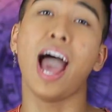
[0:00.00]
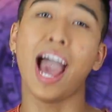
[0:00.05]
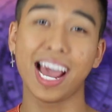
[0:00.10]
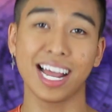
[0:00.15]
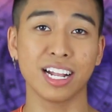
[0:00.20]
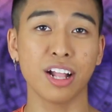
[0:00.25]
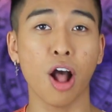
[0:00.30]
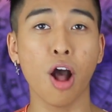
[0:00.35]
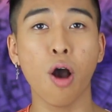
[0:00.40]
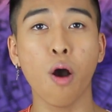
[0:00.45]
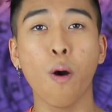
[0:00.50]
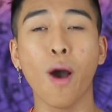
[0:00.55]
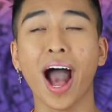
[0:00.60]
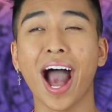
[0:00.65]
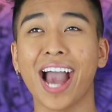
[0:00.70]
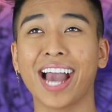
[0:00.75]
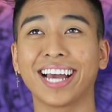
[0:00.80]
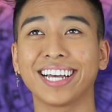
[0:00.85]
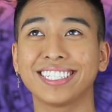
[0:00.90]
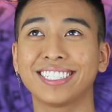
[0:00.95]
I know
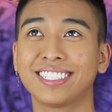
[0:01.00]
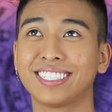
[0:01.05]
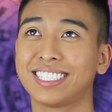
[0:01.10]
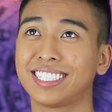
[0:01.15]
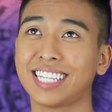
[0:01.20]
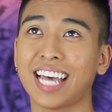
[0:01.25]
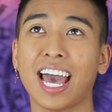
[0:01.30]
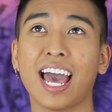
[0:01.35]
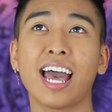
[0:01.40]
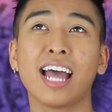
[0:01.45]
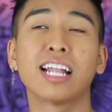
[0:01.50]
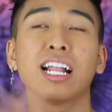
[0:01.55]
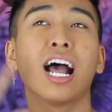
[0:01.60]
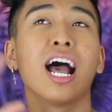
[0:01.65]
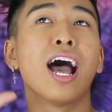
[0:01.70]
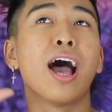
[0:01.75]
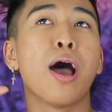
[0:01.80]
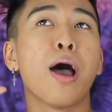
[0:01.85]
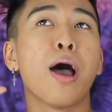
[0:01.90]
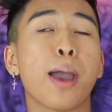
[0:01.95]
I said
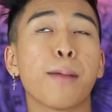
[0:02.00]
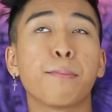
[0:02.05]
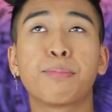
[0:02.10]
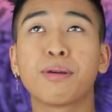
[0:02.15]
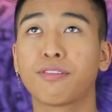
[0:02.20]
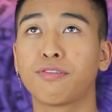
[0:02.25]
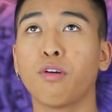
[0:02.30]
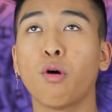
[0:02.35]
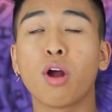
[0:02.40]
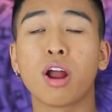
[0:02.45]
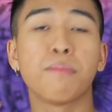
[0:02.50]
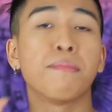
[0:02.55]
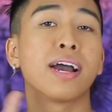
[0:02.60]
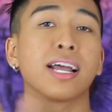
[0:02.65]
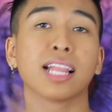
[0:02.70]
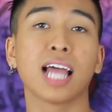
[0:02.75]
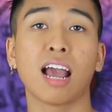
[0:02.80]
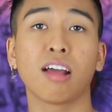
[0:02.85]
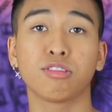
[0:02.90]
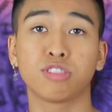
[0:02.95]
before in my
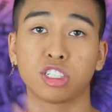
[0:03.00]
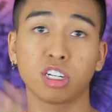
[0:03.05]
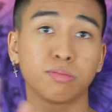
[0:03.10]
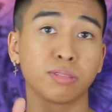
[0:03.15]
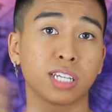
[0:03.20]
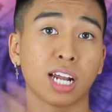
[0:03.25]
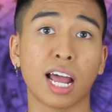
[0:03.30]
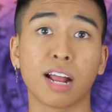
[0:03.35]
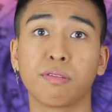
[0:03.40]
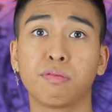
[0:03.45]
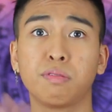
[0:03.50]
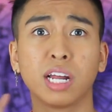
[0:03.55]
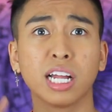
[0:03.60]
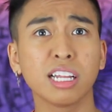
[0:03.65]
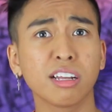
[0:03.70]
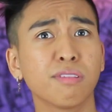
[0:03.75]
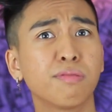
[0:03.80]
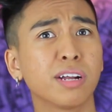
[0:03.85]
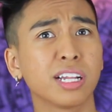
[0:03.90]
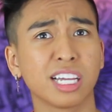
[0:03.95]
live streams that I
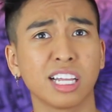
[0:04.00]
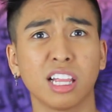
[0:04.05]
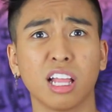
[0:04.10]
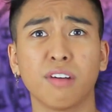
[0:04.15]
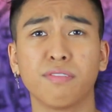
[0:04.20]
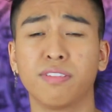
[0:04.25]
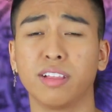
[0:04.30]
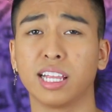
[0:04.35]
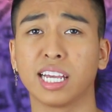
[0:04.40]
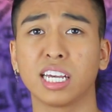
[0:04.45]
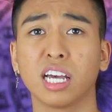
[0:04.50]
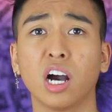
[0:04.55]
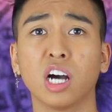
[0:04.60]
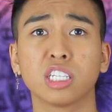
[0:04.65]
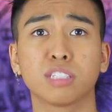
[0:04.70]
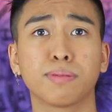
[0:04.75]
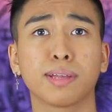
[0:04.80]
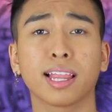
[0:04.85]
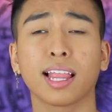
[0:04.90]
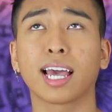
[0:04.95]
really love
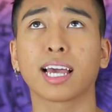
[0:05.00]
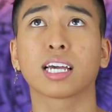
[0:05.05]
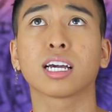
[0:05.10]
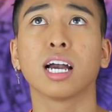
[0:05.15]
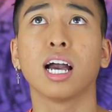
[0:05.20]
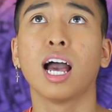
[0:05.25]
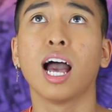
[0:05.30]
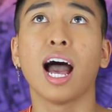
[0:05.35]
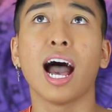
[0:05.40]
Leos, but like